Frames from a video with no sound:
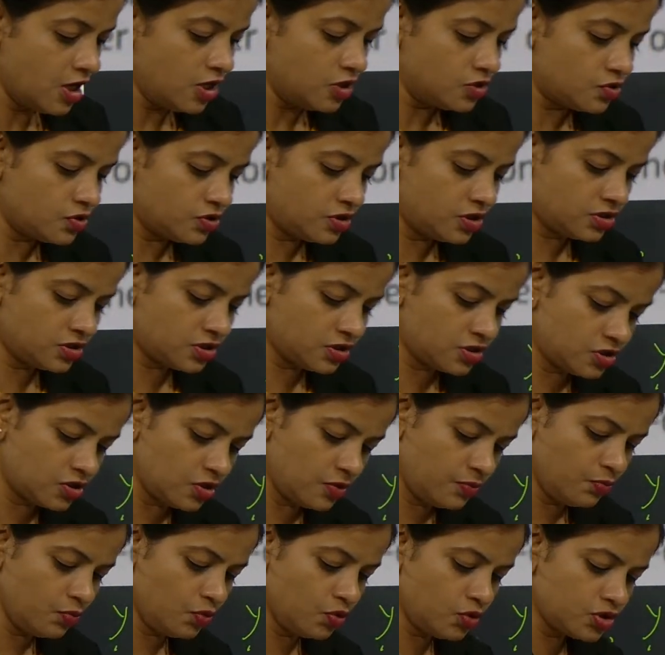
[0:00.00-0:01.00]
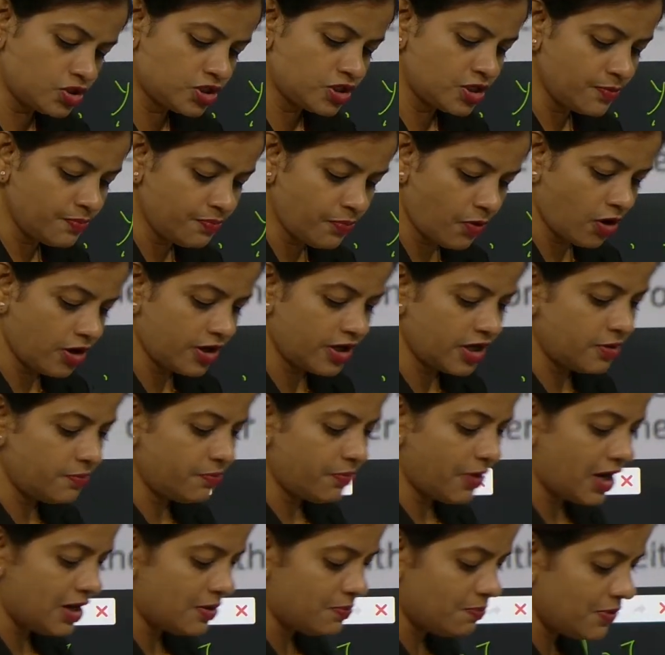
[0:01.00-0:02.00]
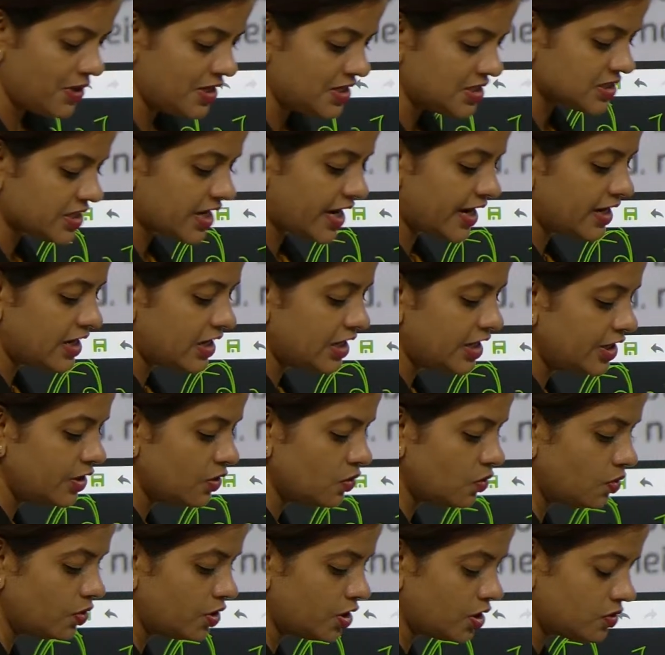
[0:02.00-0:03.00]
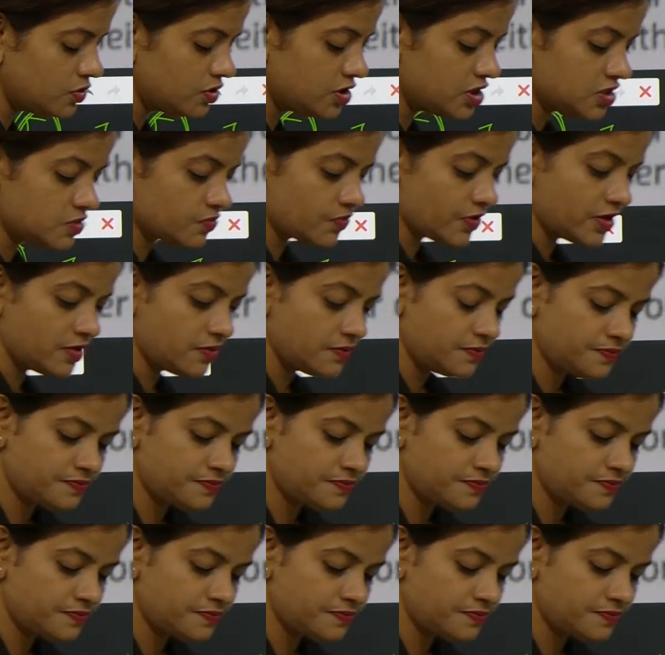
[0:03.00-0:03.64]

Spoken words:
So this is the most important part. Please kindly note down this one.